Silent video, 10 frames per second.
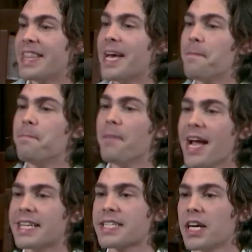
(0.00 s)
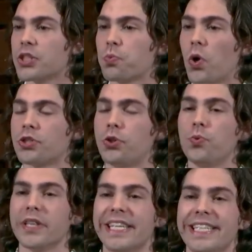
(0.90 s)
that makes us want
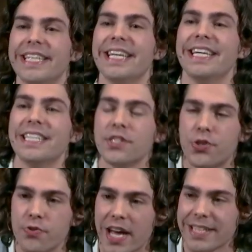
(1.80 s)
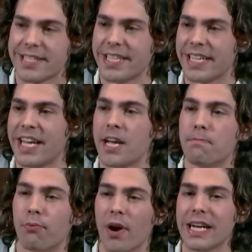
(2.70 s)
to lean into that sin
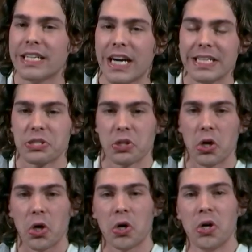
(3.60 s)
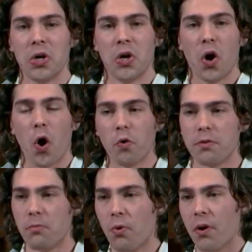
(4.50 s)
and break God's law all
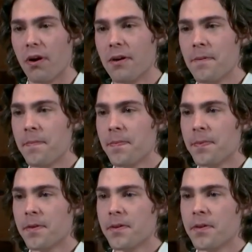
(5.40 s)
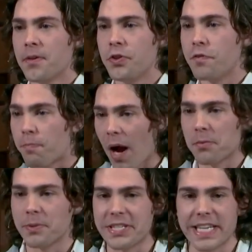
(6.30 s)
the more. You've
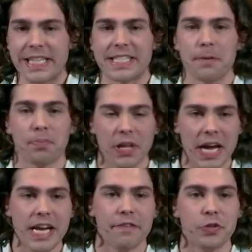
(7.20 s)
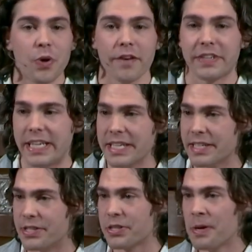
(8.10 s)
probably seen this at play if you have
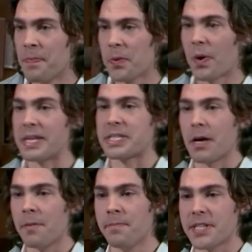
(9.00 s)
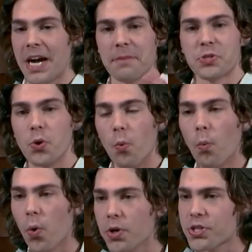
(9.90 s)
kids. Right? Sometimes the
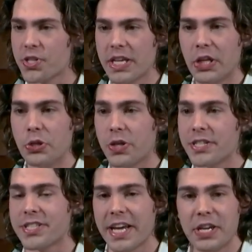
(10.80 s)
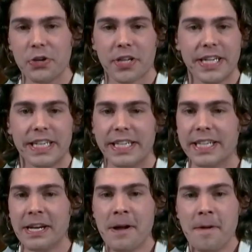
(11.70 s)
worst thing that you can say to your
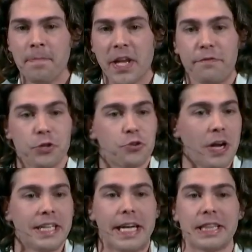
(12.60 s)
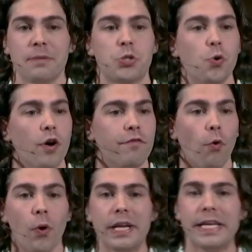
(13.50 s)
kid, if you're trying to get them to
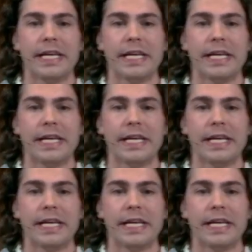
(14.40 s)
avoid